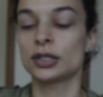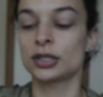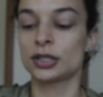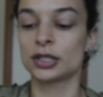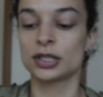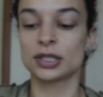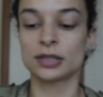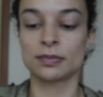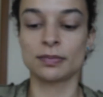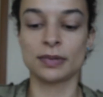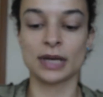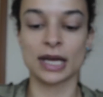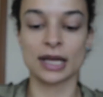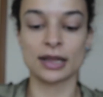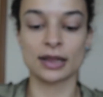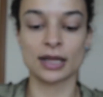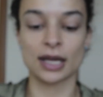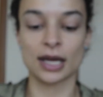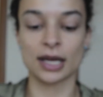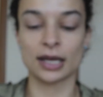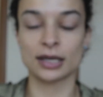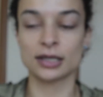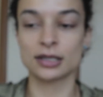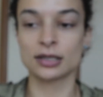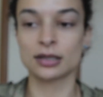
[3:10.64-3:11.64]
Just blend
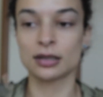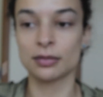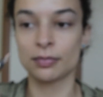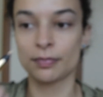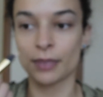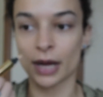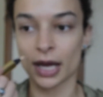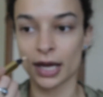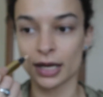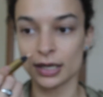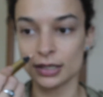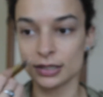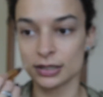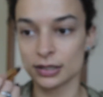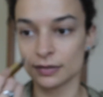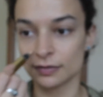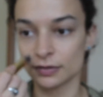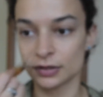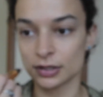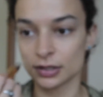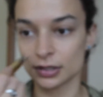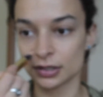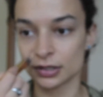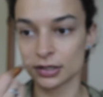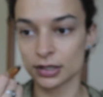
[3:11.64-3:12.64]
that into the base I've
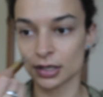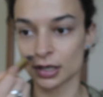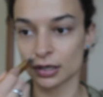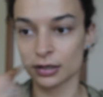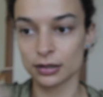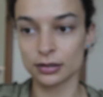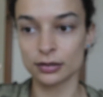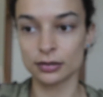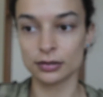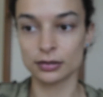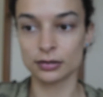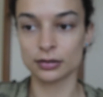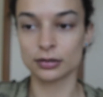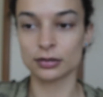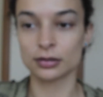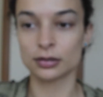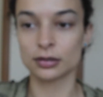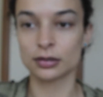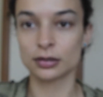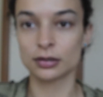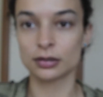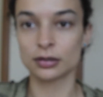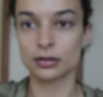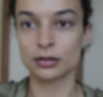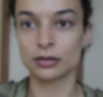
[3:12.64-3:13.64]
just done.
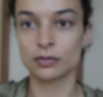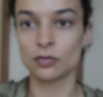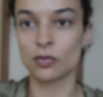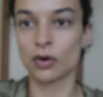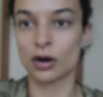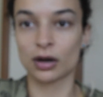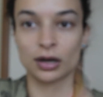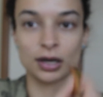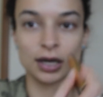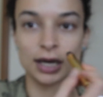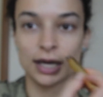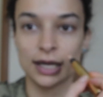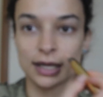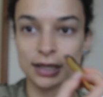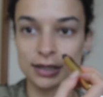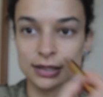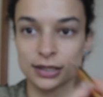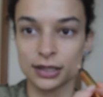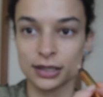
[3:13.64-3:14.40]
One click's